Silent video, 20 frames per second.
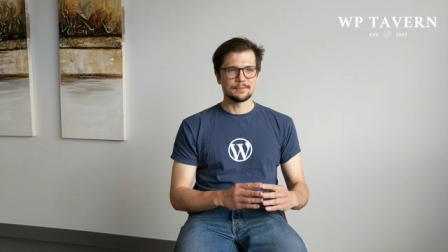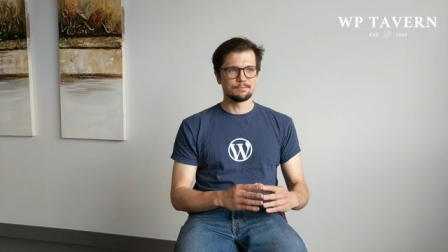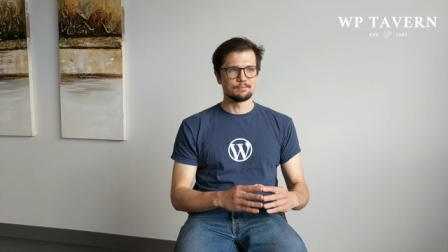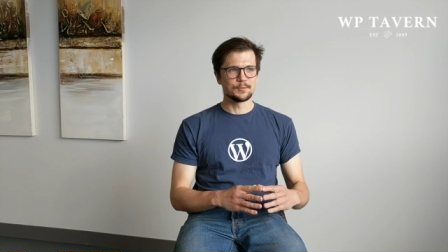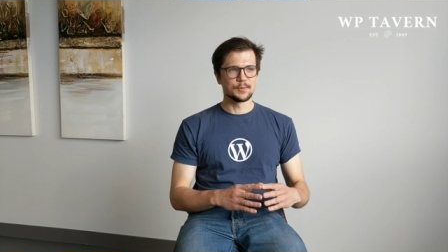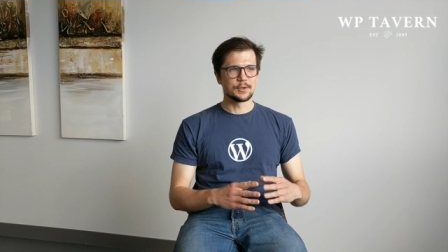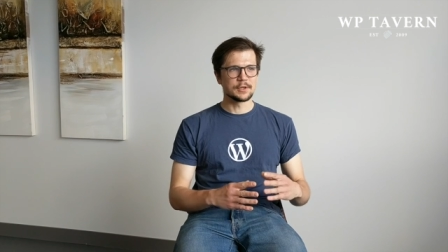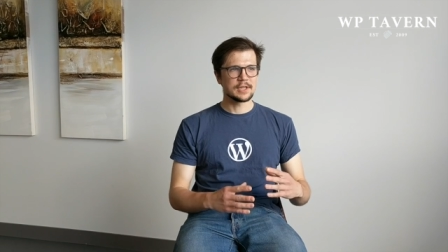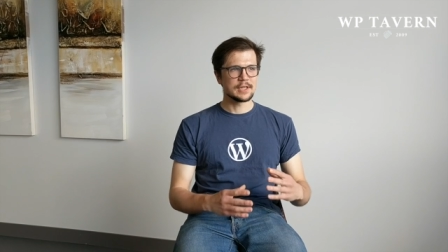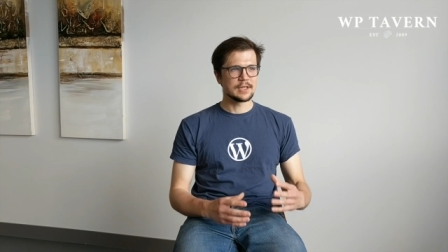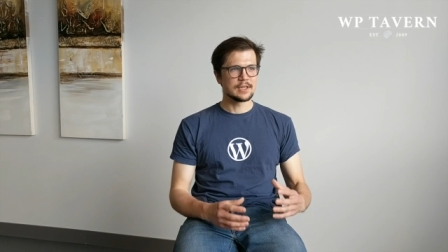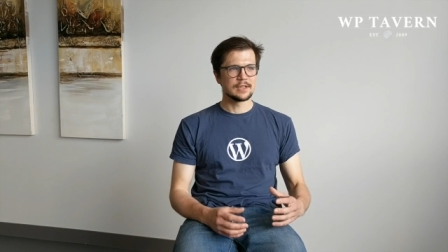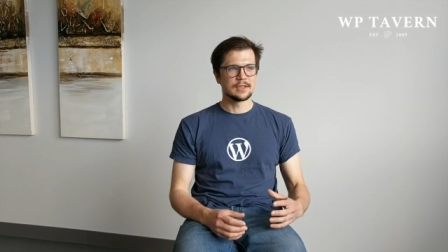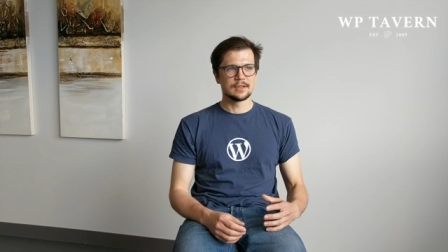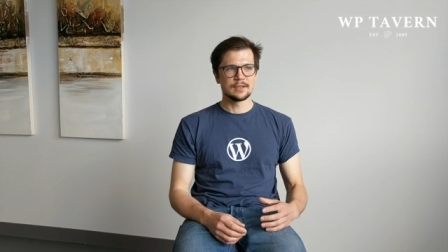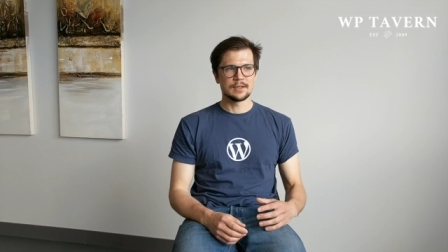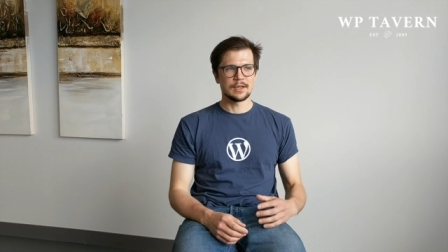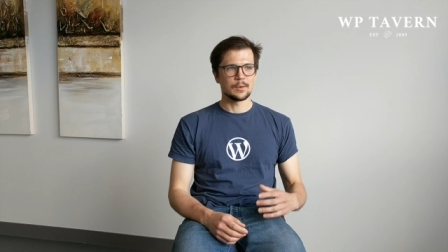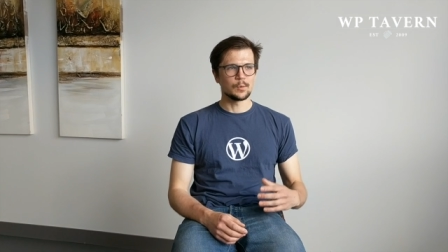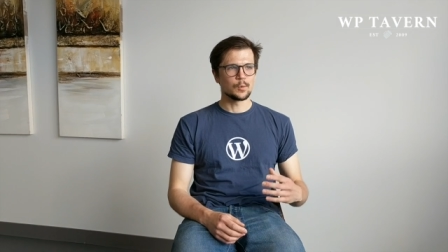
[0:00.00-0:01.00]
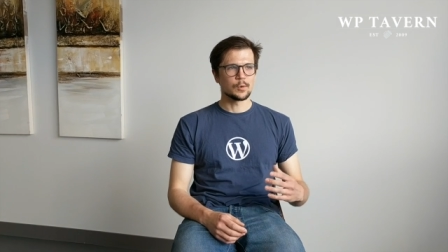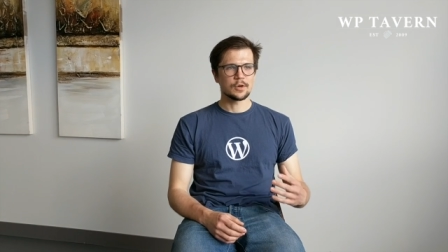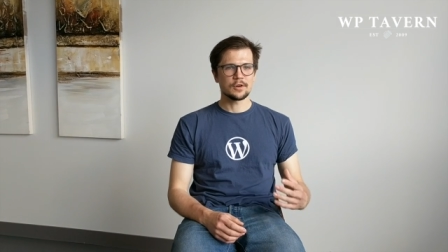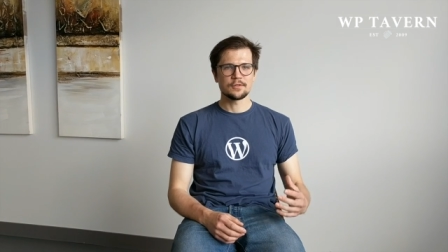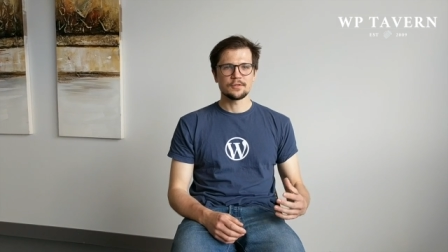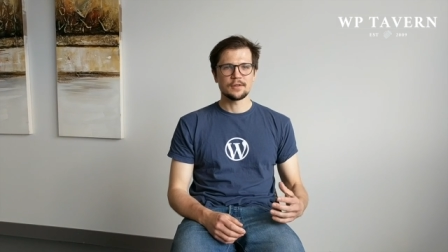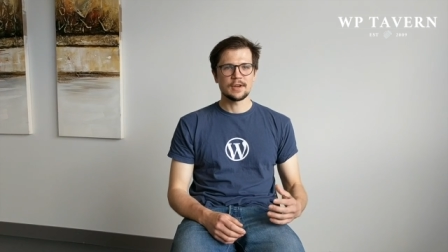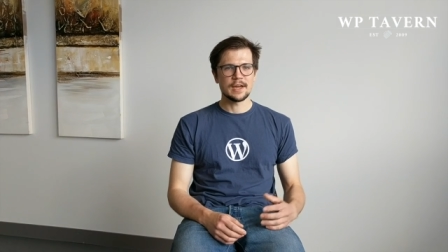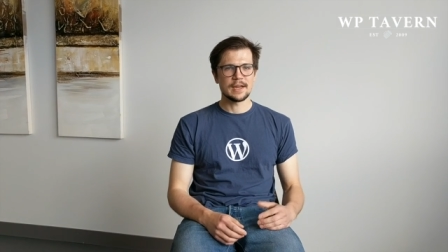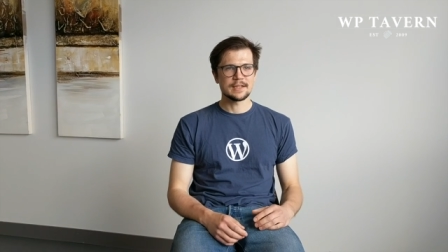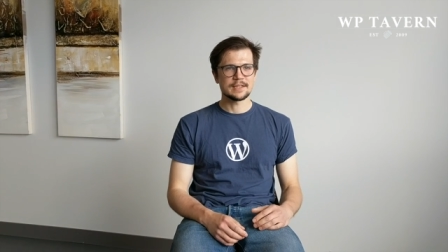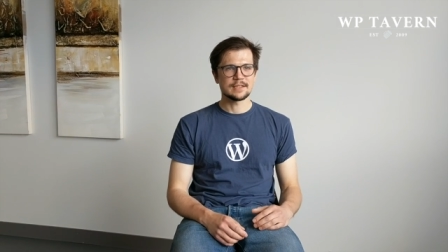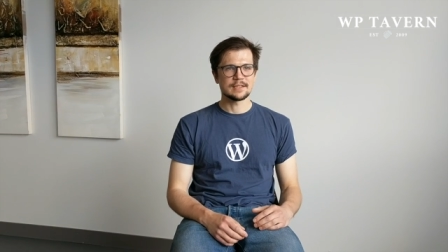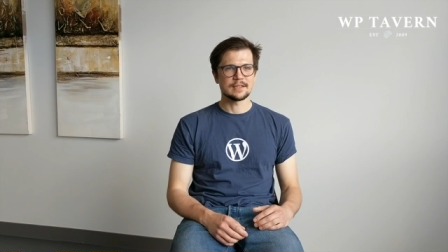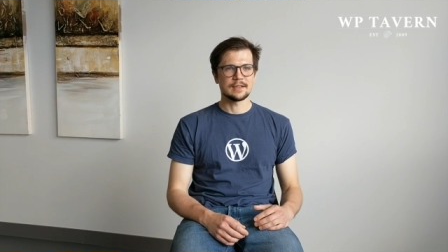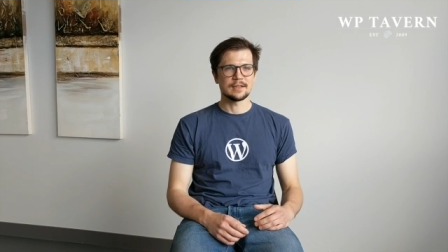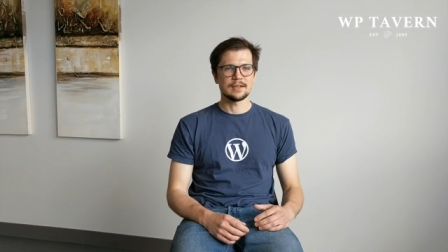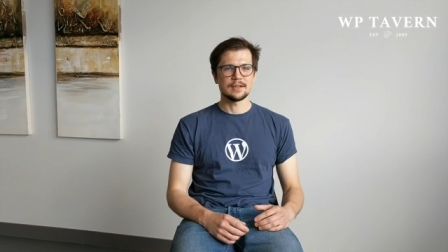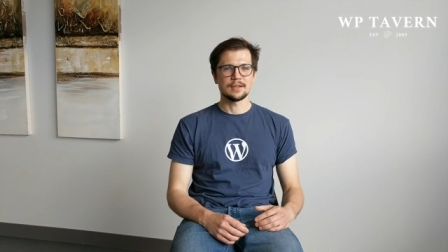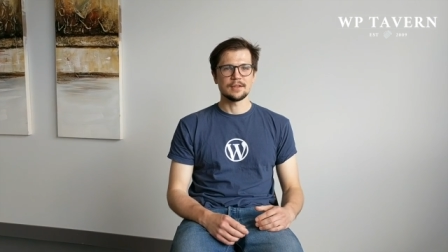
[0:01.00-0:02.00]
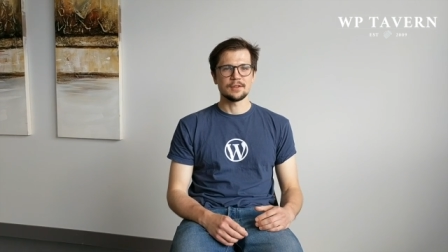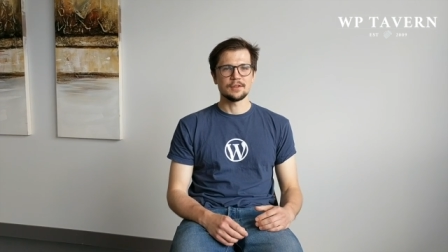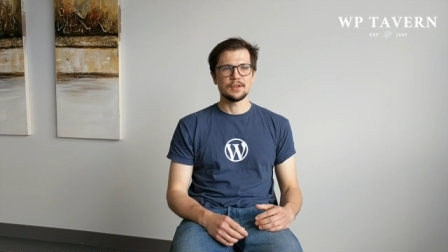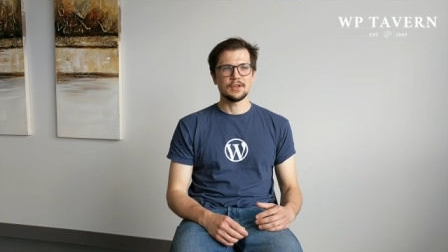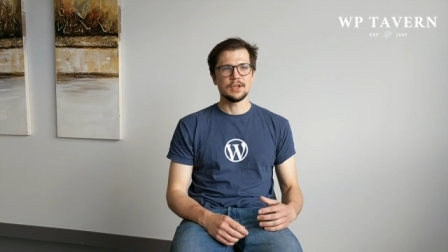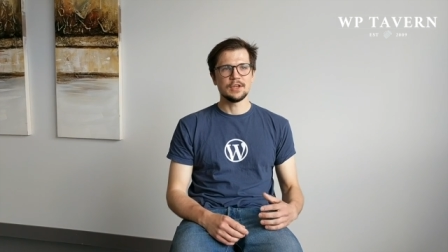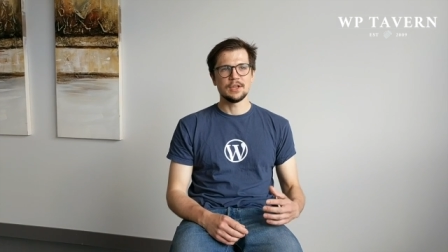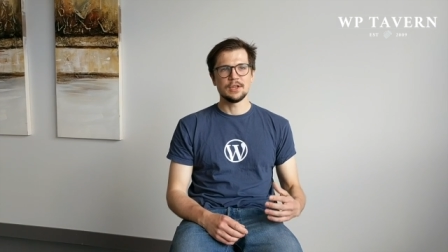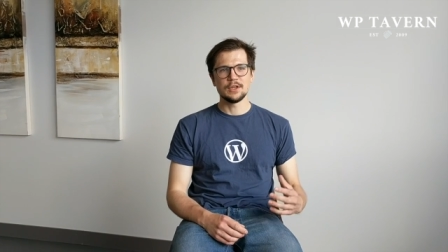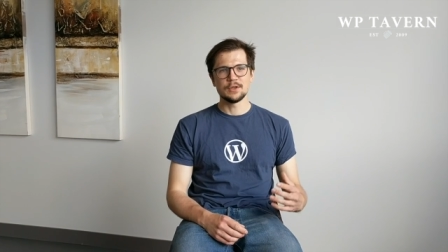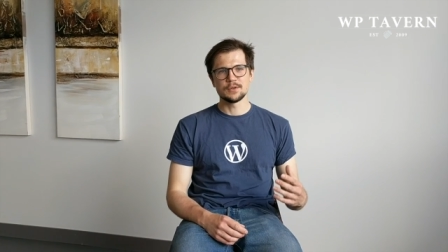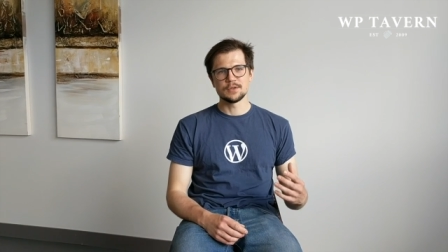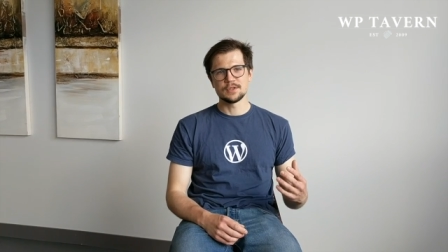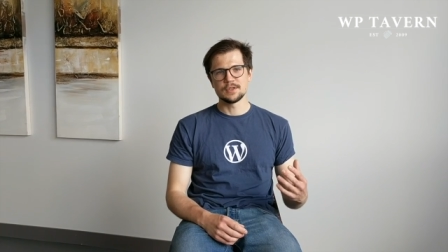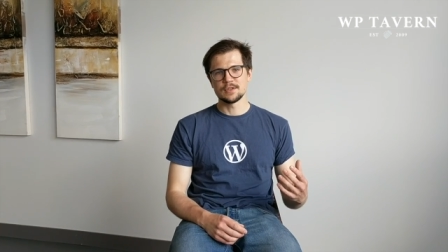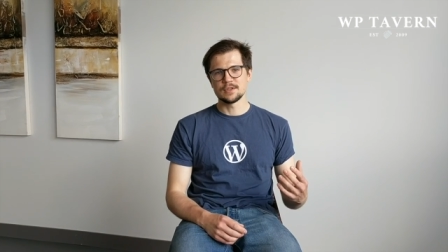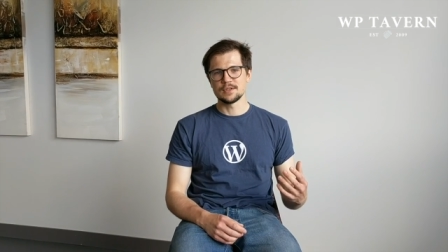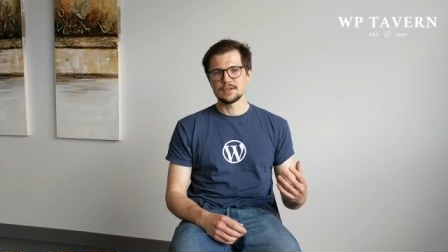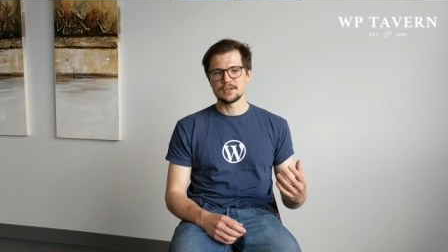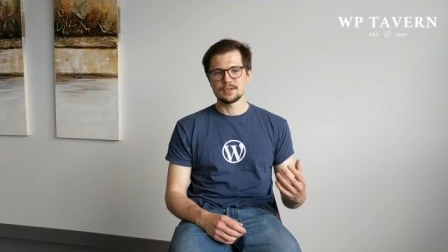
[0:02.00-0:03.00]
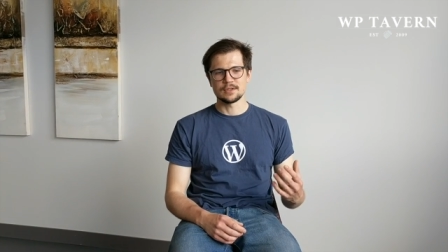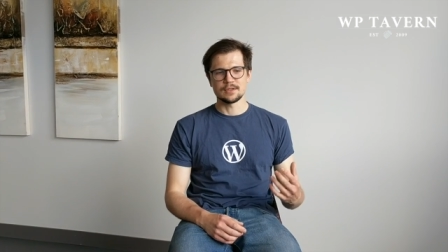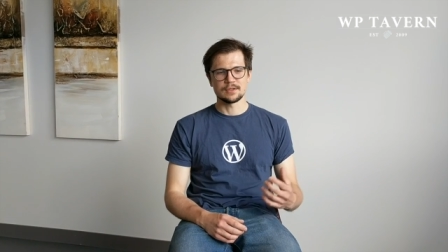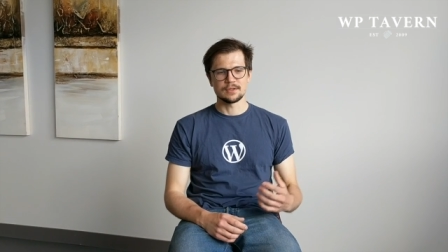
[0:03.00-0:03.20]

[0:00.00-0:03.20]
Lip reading: looking good and work fast, and he uses